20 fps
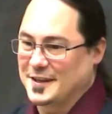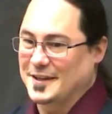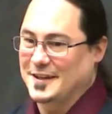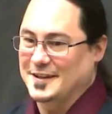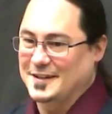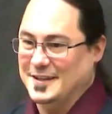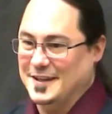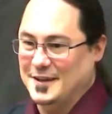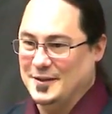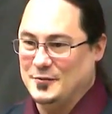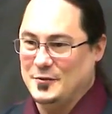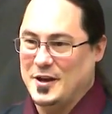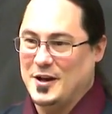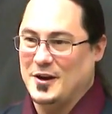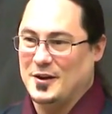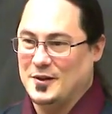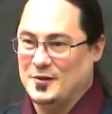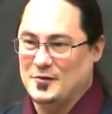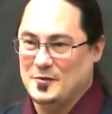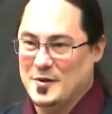uh, that we
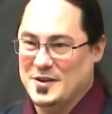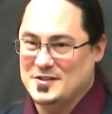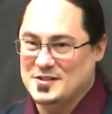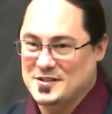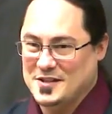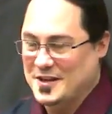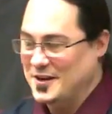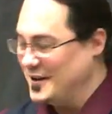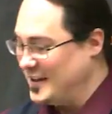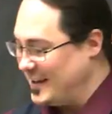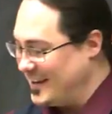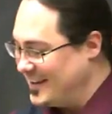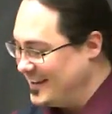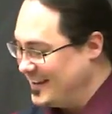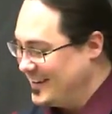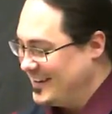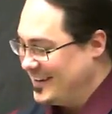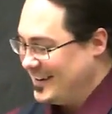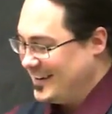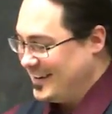call information security.
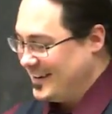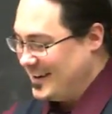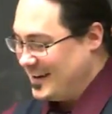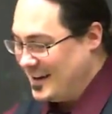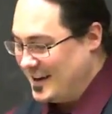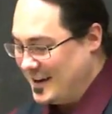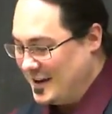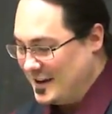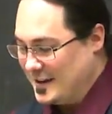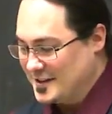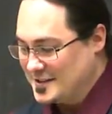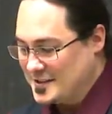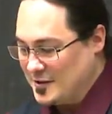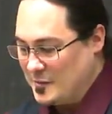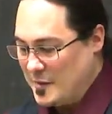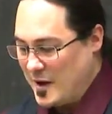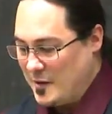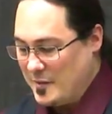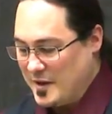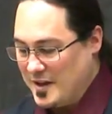Uh, so
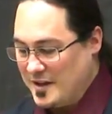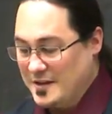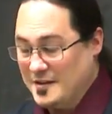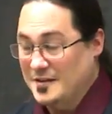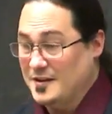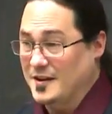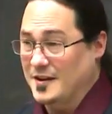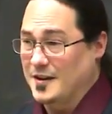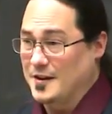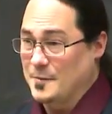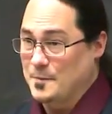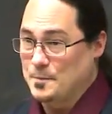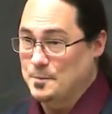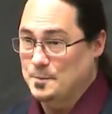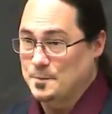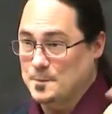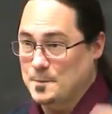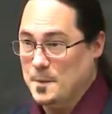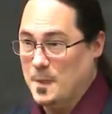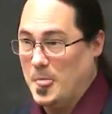about me, um,
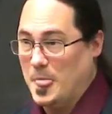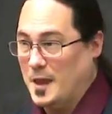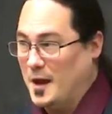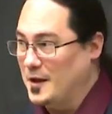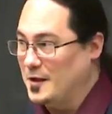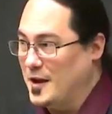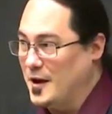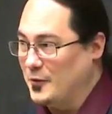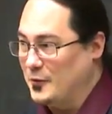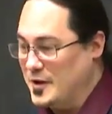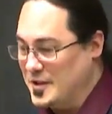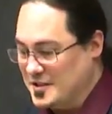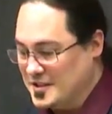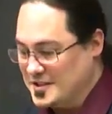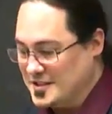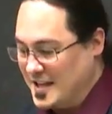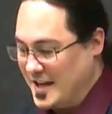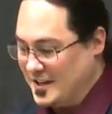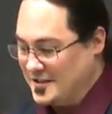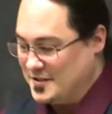I'll not read the
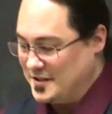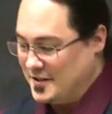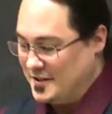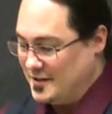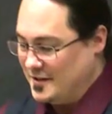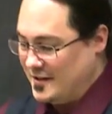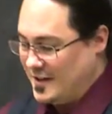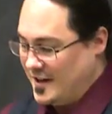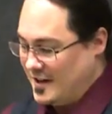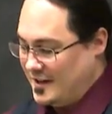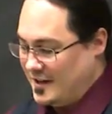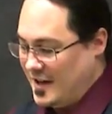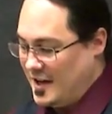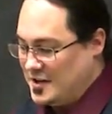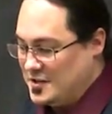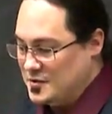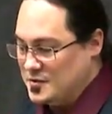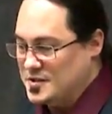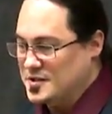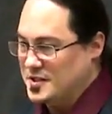slide to you. I, I
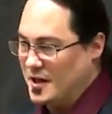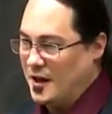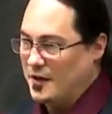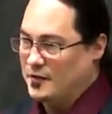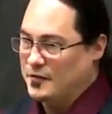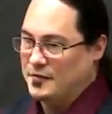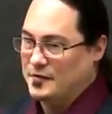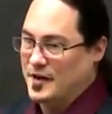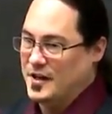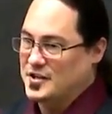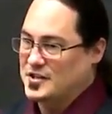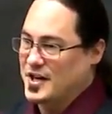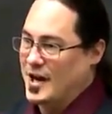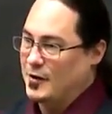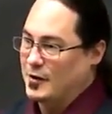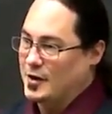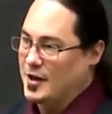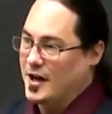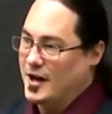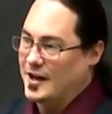do stuff. I
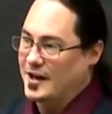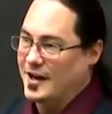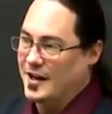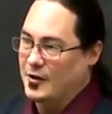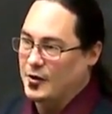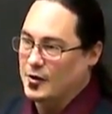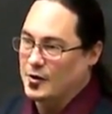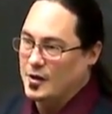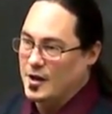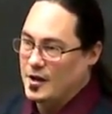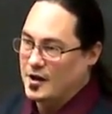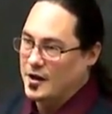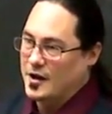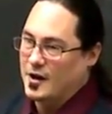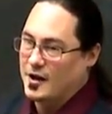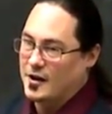shout a lot. I go to a lot of